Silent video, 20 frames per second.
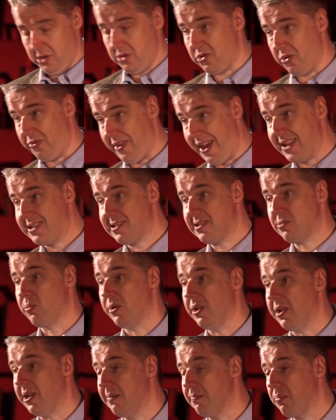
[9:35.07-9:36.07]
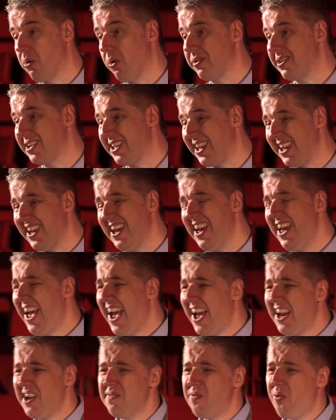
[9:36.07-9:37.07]
So that's really an important key.
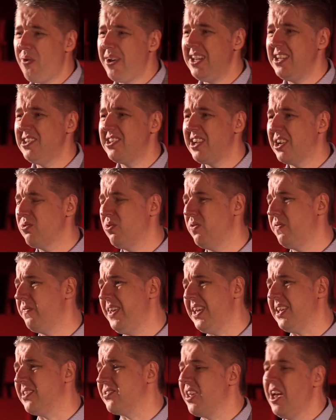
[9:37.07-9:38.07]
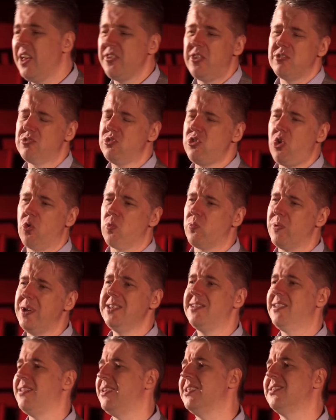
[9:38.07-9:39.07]
And avoiding general fees. There's no
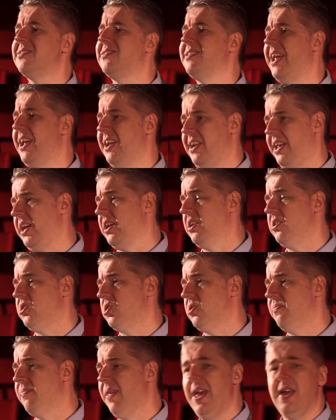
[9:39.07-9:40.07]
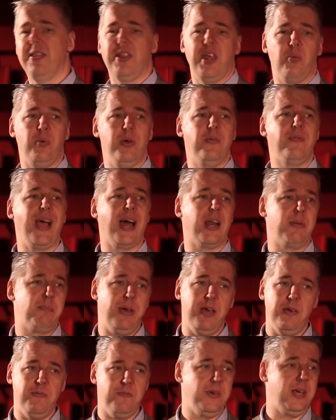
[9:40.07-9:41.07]
reason this day and age that we've got to
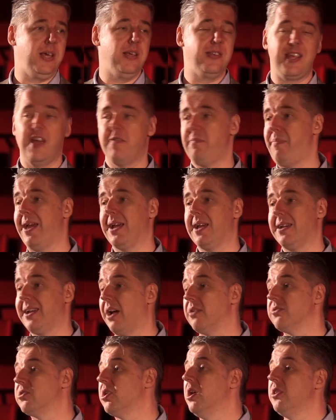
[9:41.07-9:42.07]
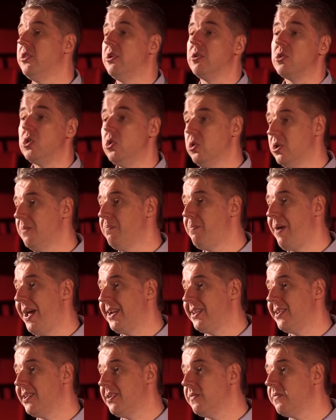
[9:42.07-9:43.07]
pay fees to have bank accounts. They're too
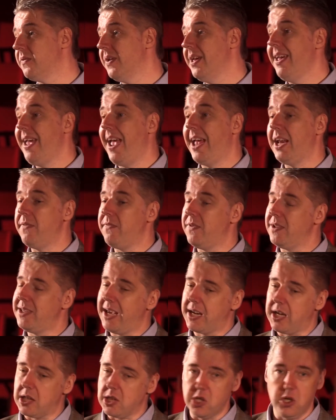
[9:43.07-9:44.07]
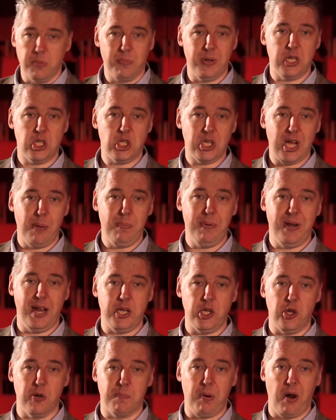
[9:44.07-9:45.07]
competitive, and if you take a little bit of shopping on
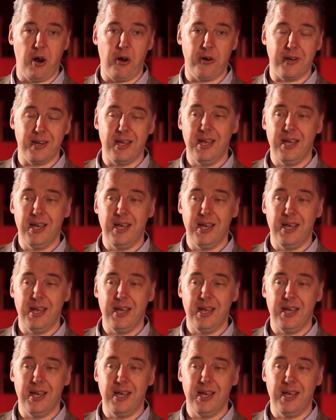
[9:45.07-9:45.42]
your part,